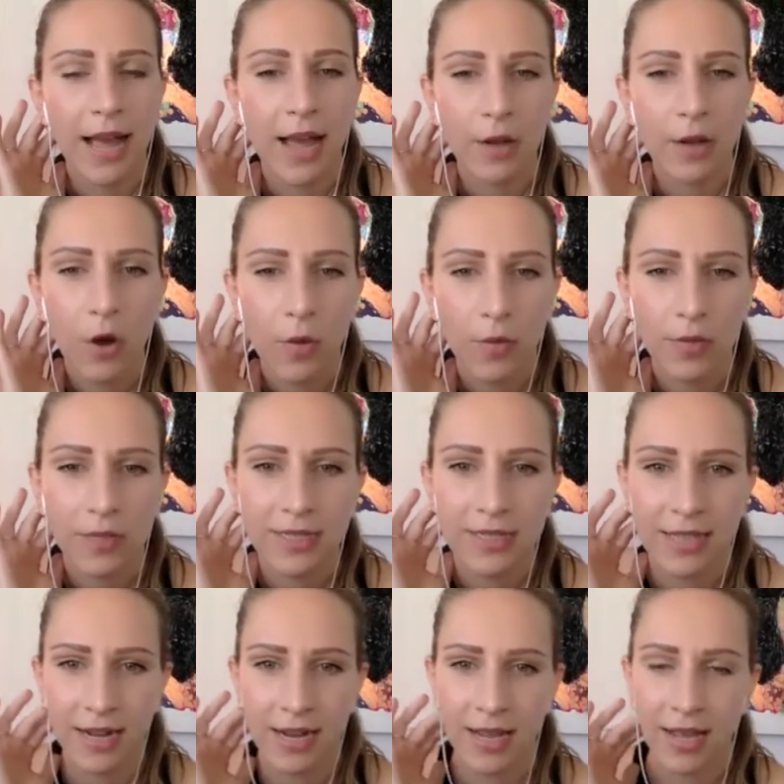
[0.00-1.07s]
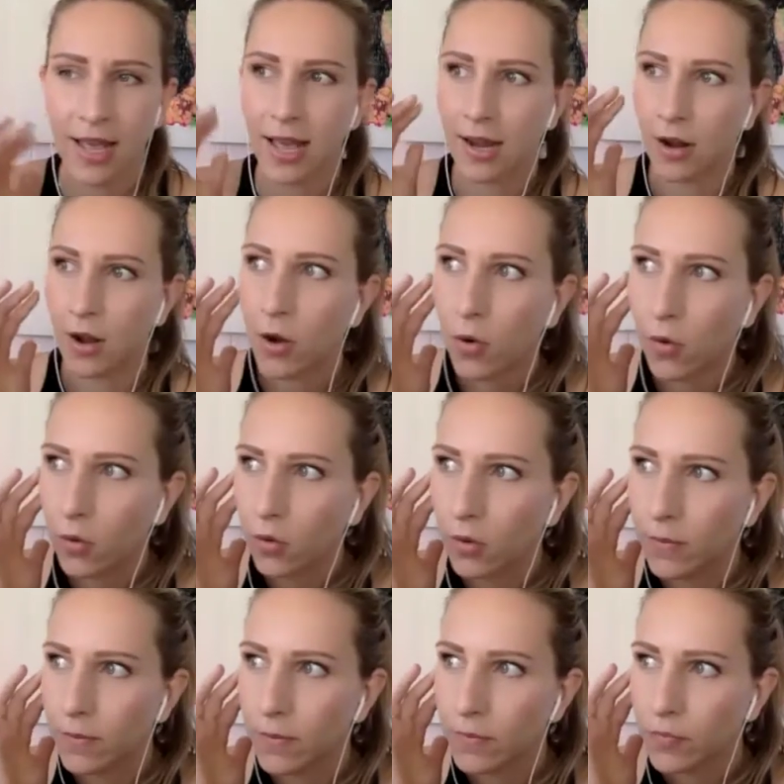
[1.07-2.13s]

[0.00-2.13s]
At Home with Ksenia,